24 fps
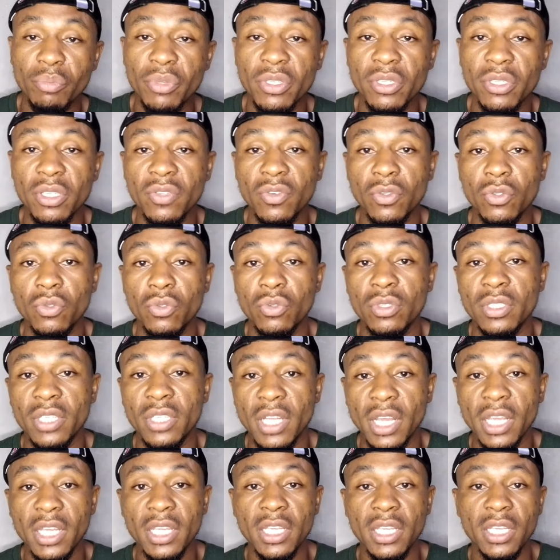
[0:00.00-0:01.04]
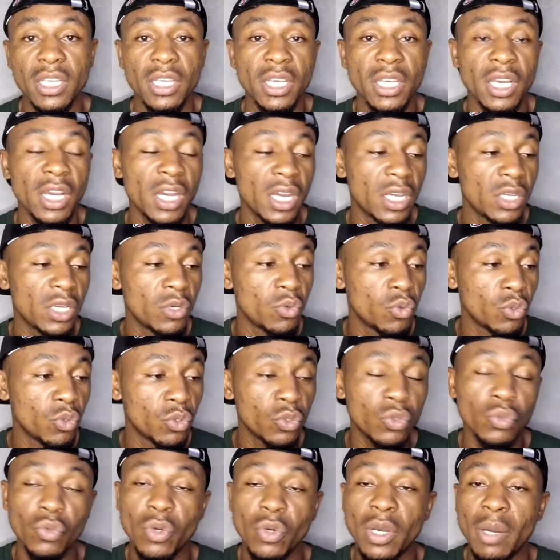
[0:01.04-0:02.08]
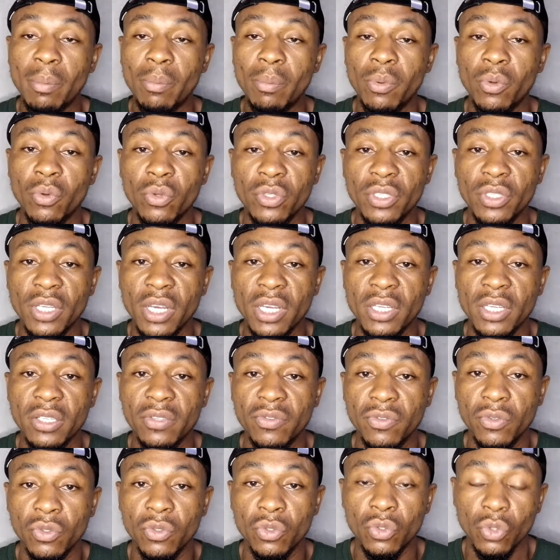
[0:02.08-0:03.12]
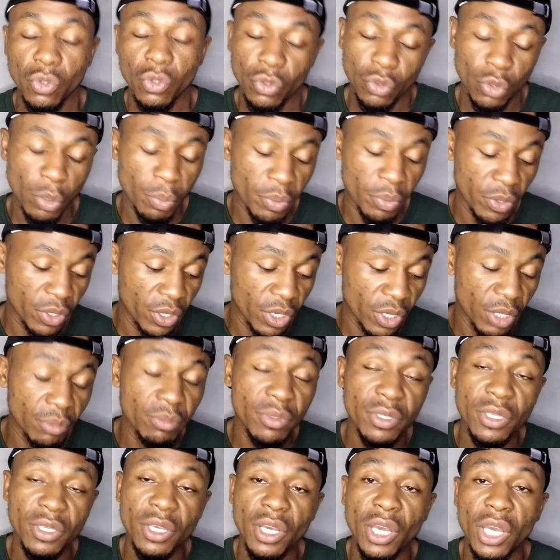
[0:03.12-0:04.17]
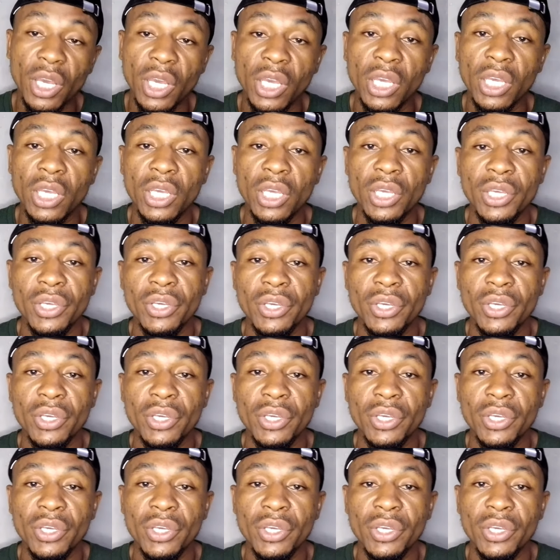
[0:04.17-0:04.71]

the business for today, I want to apologize for not dropping games here